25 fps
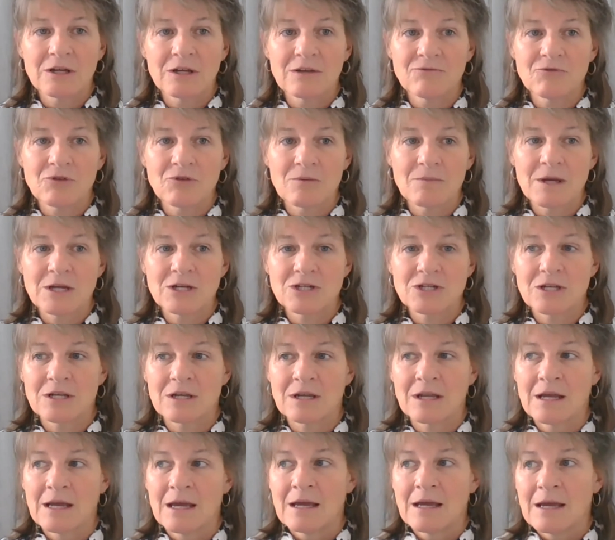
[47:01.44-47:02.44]
information,
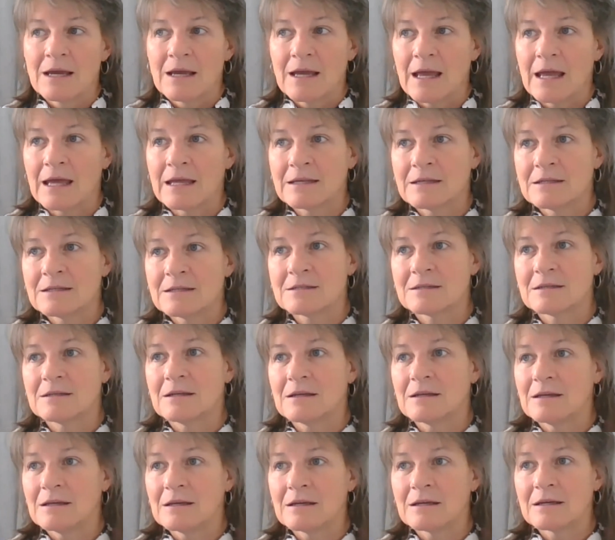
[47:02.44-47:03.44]
and
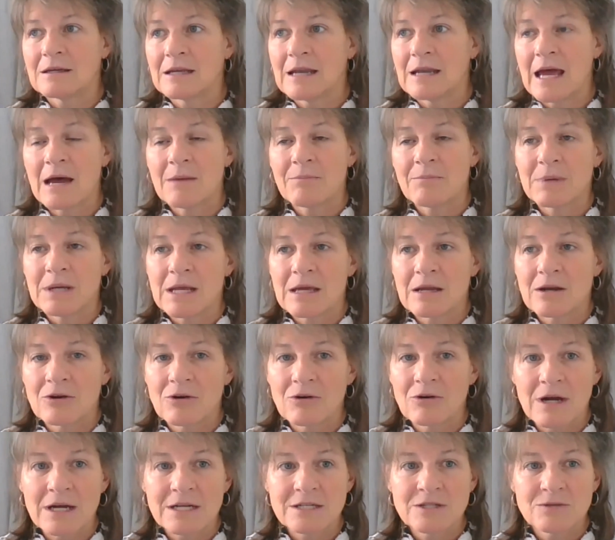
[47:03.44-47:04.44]
it can happen at a
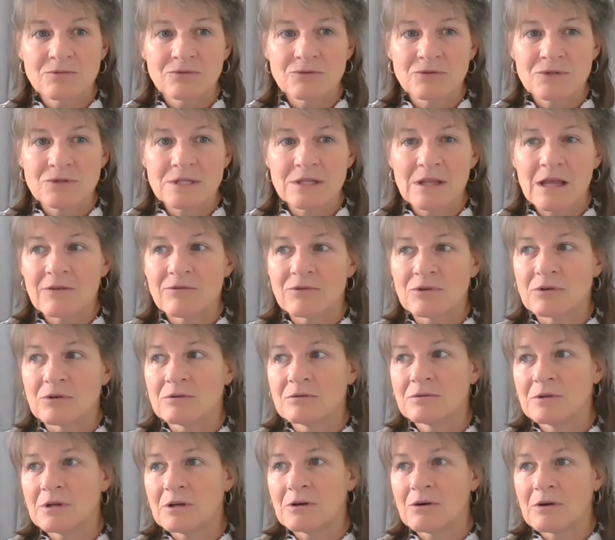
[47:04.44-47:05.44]
grassroots level.
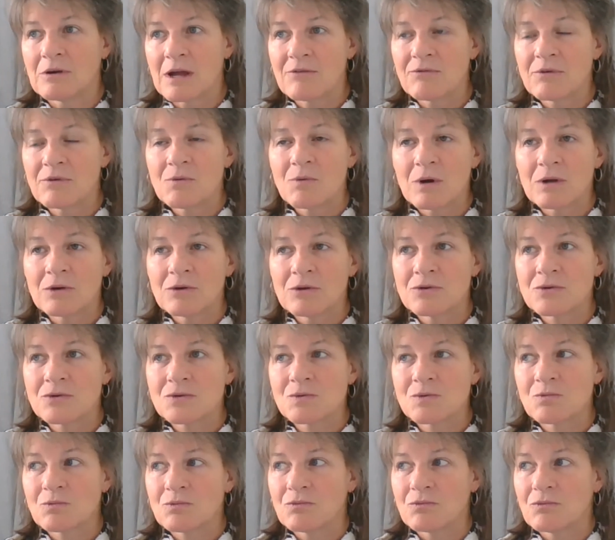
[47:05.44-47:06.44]
Everyone who's
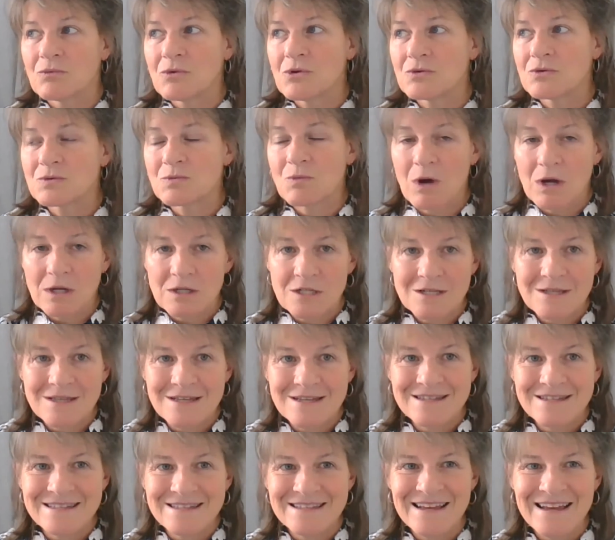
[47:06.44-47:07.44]
watched
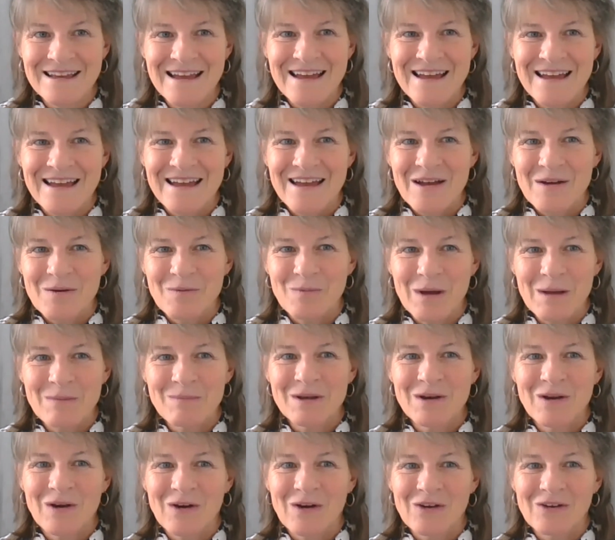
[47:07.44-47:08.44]
this
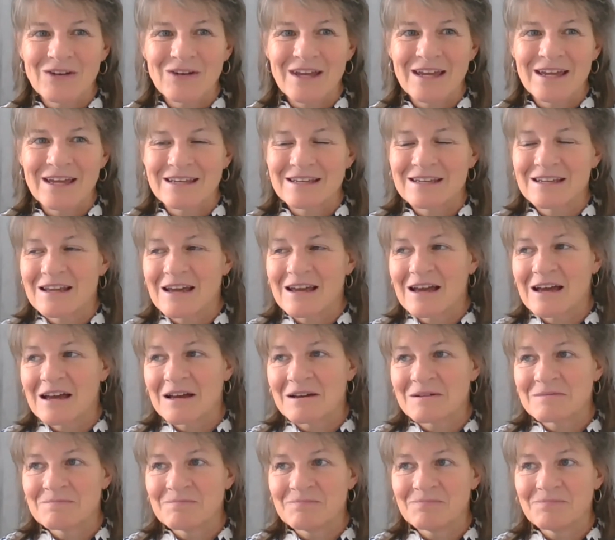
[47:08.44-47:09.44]
webinar can
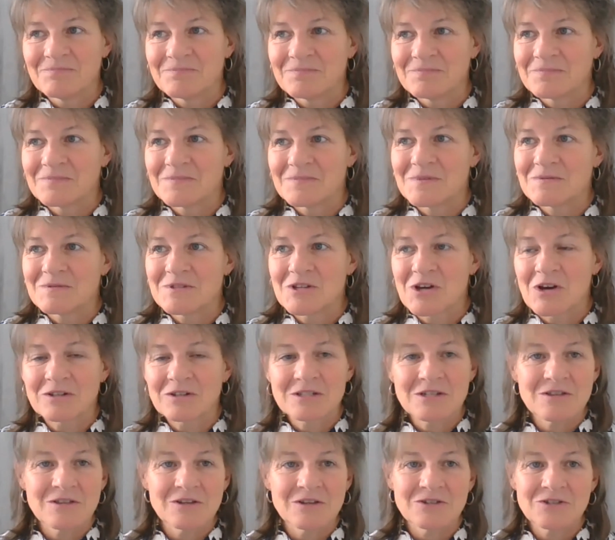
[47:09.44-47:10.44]
talk
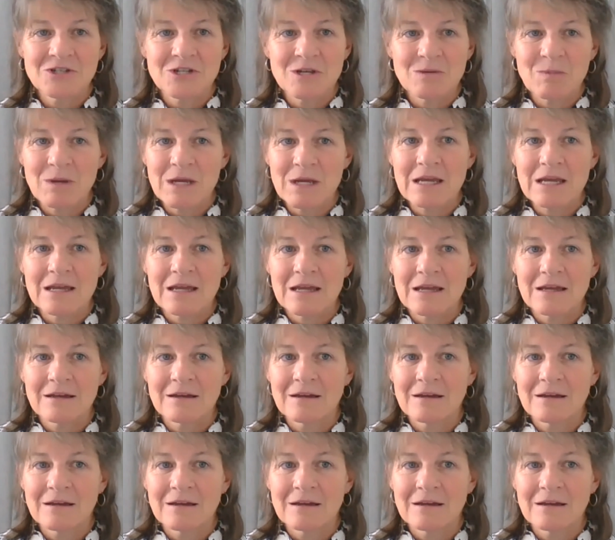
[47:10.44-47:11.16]
to their GP